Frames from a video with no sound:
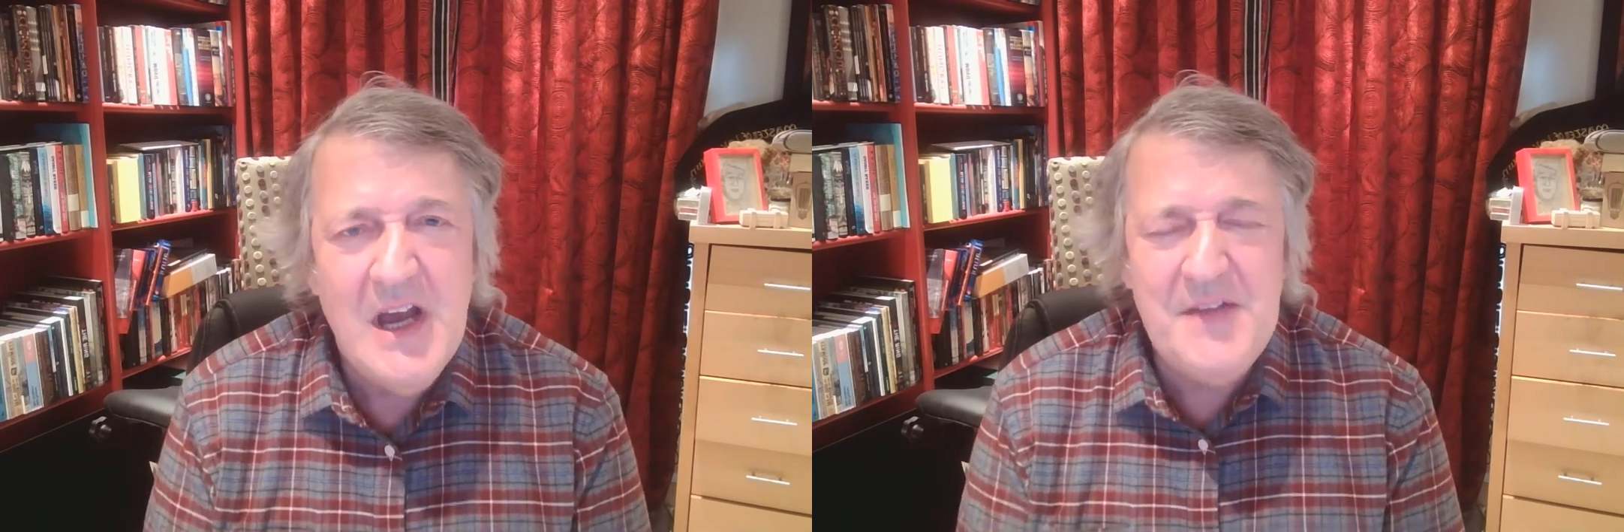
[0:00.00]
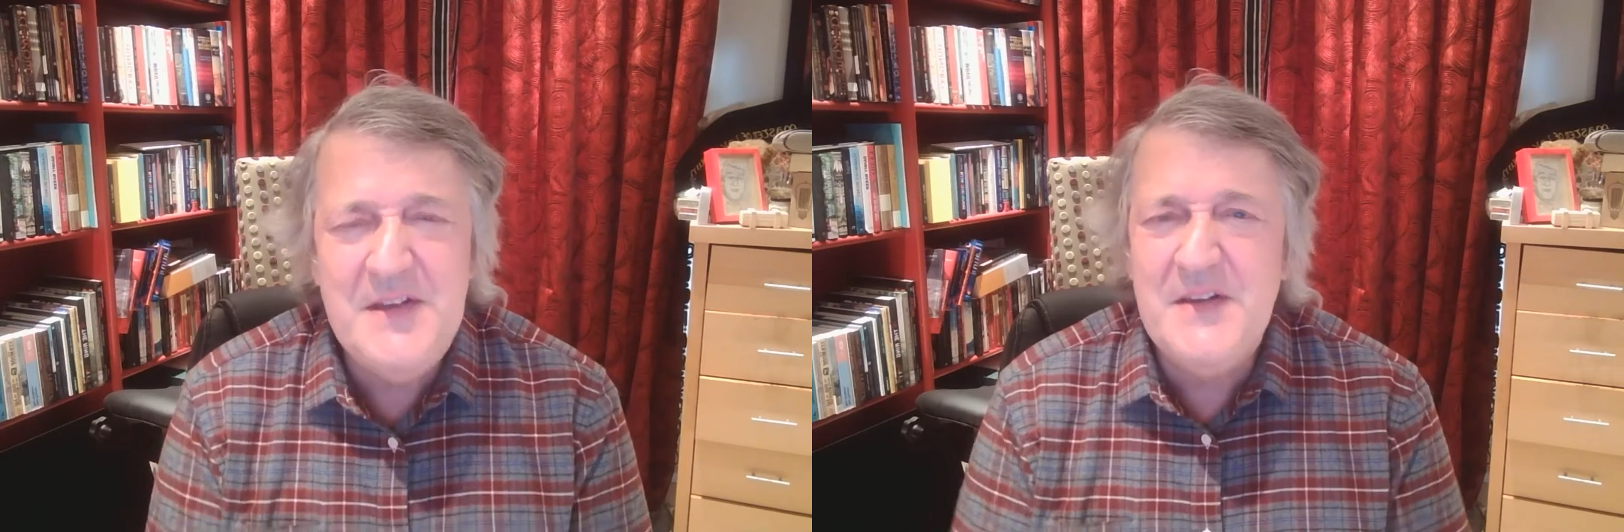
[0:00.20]

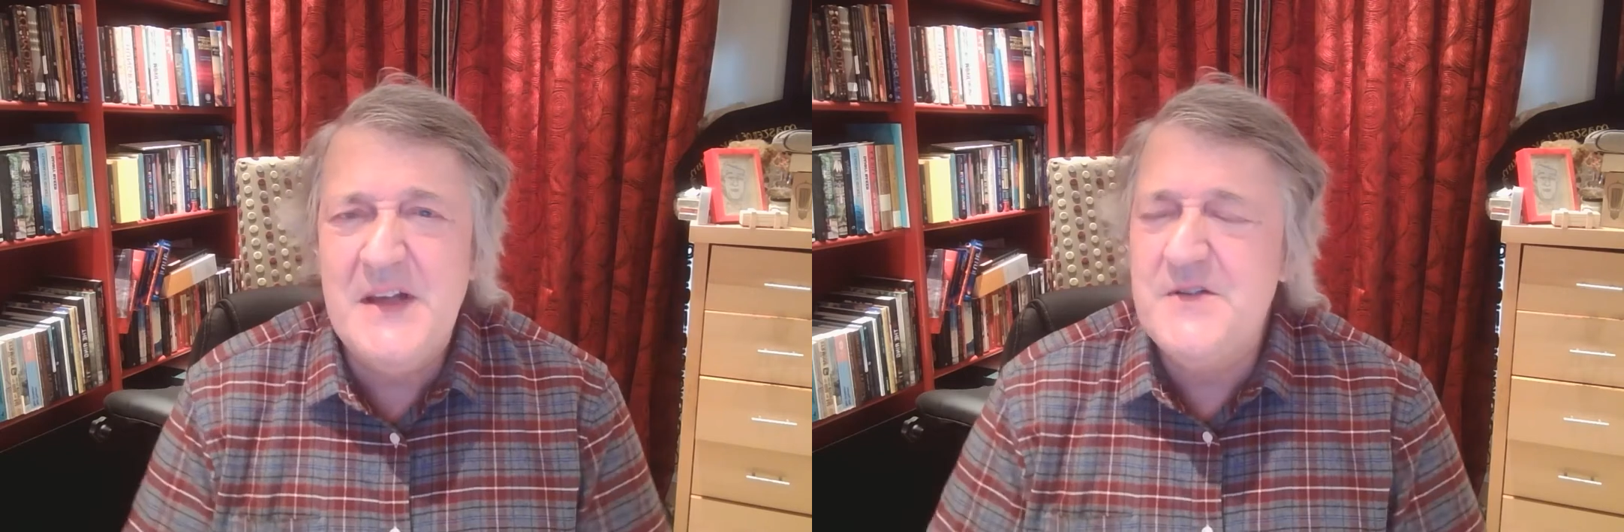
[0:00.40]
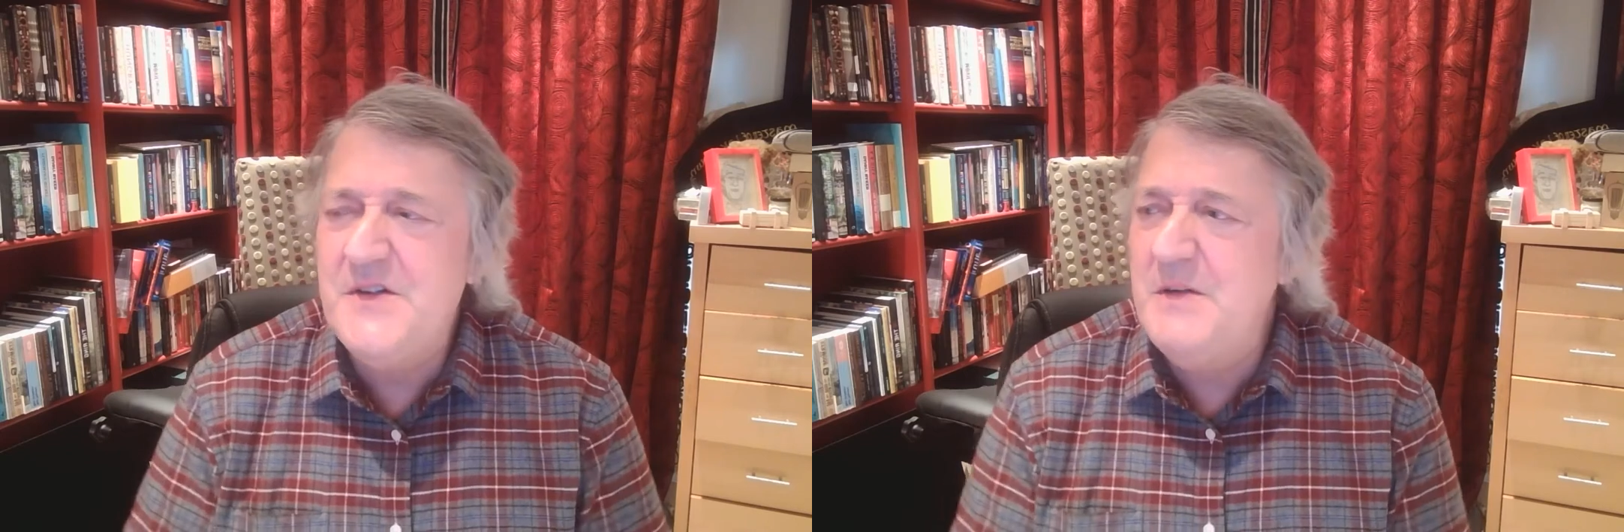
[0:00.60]
I think
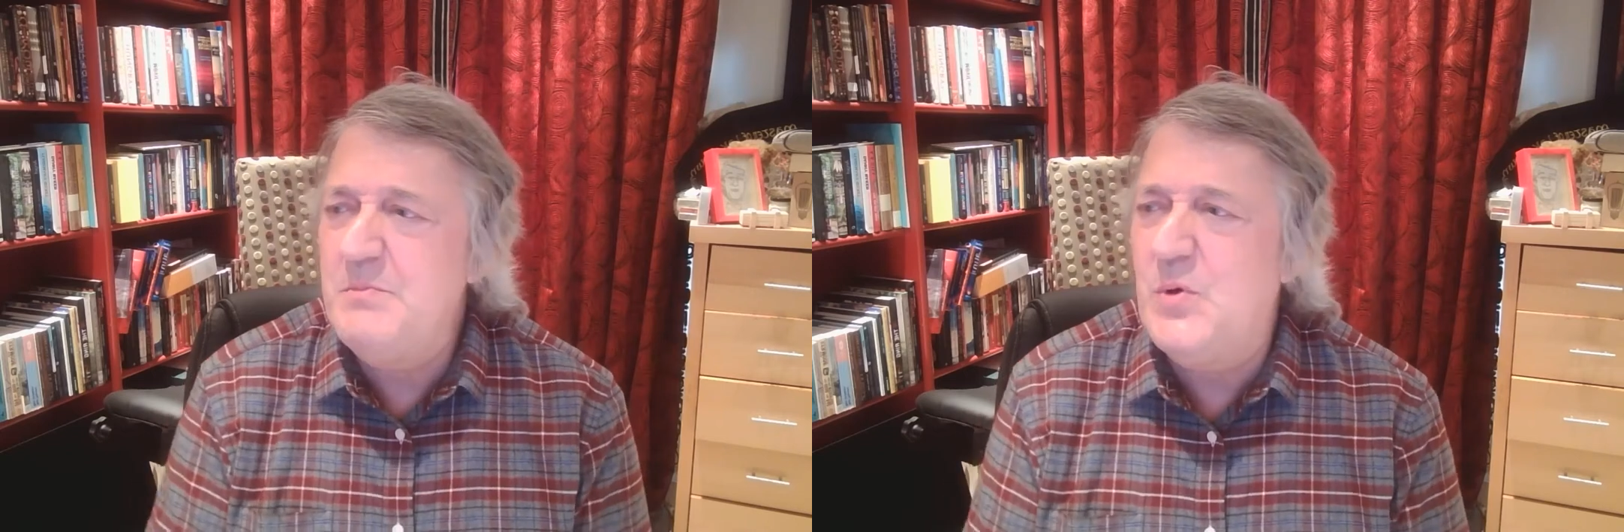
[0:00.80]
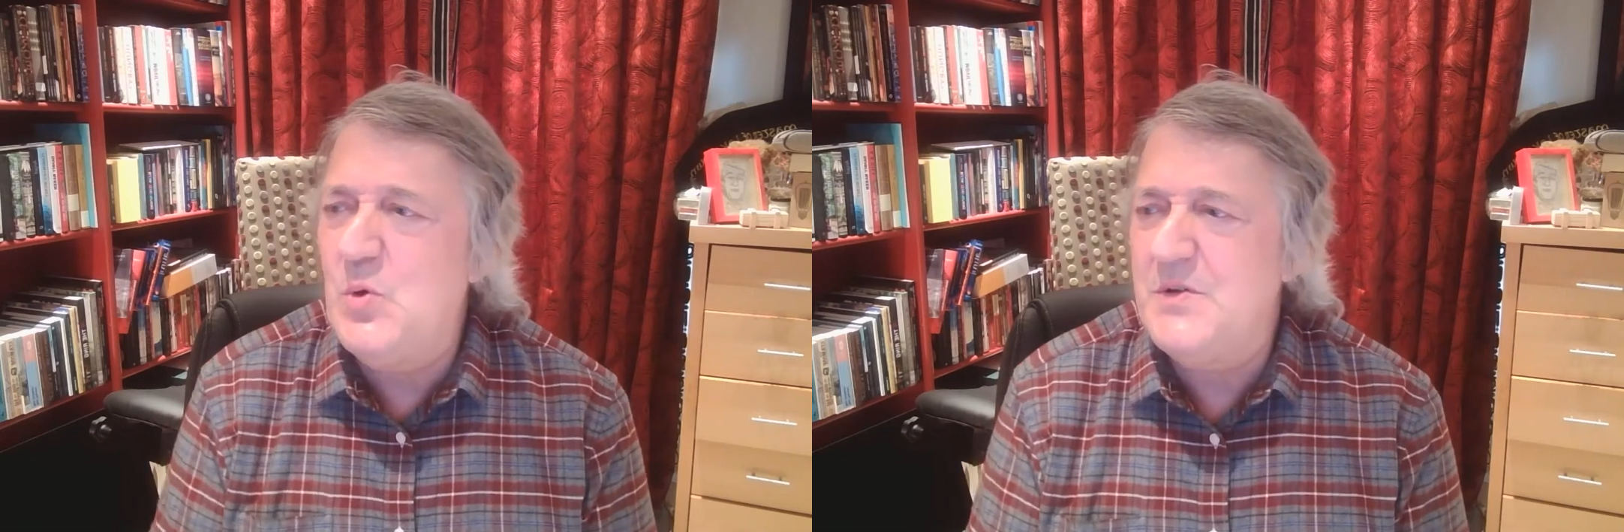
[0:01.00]
that's the
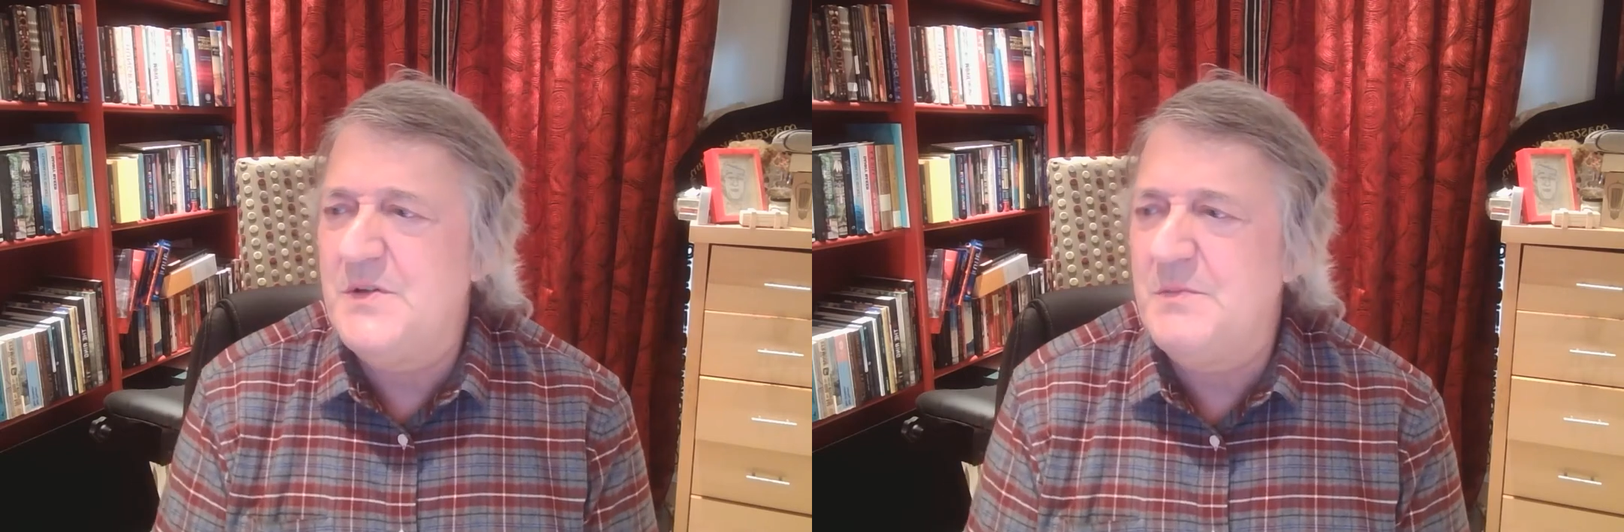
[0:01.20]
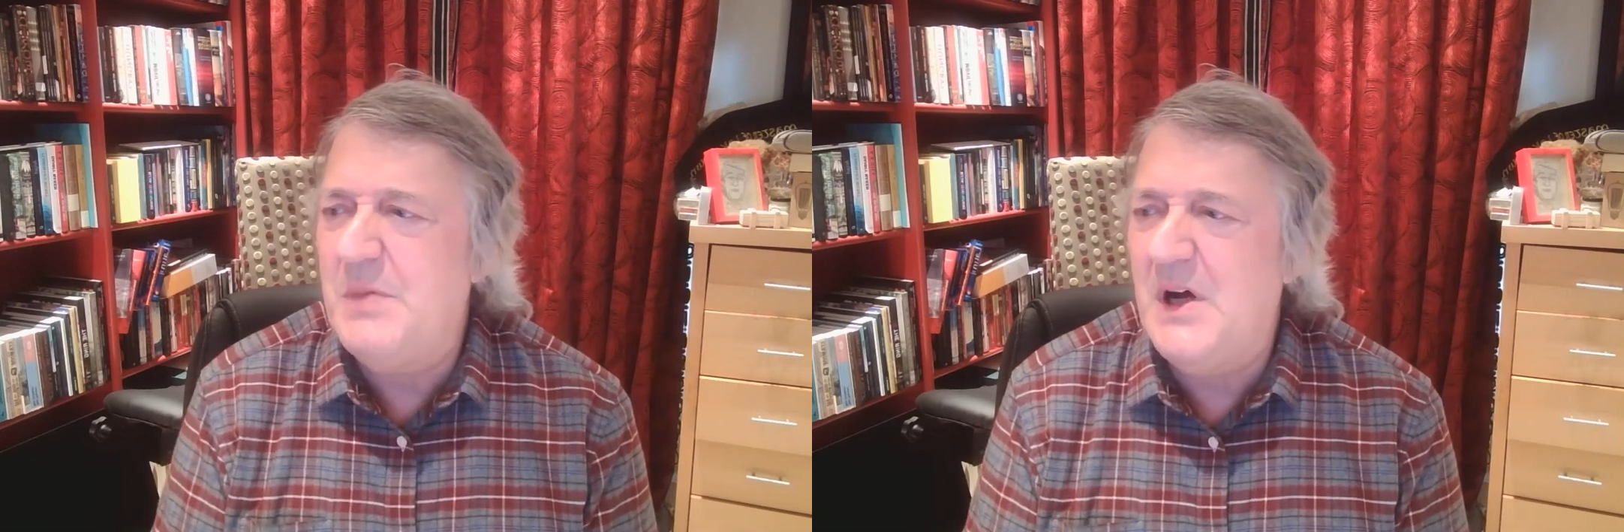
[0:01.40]

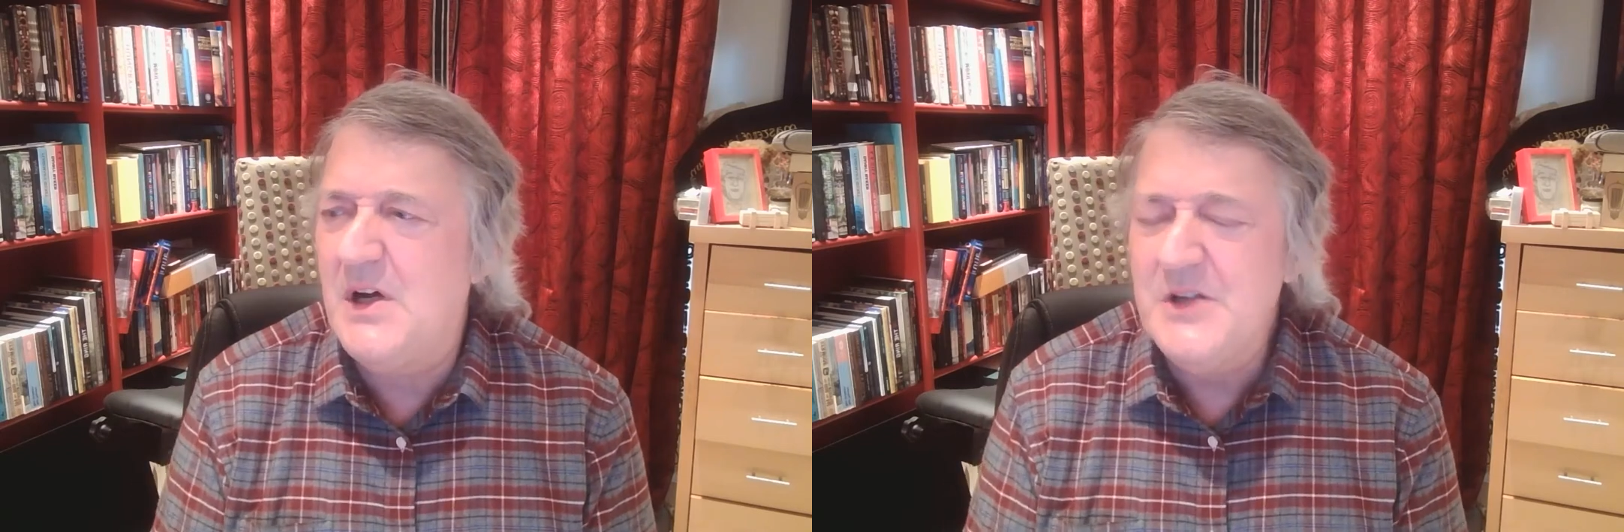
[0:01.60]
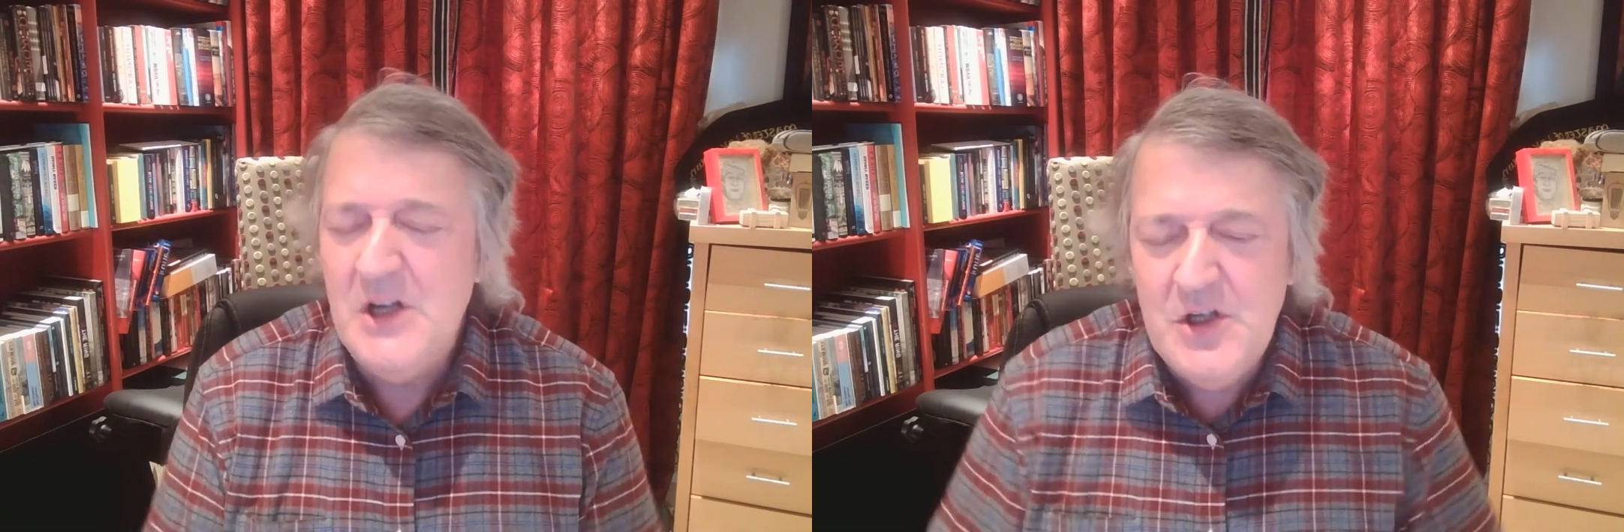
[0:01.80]
important part.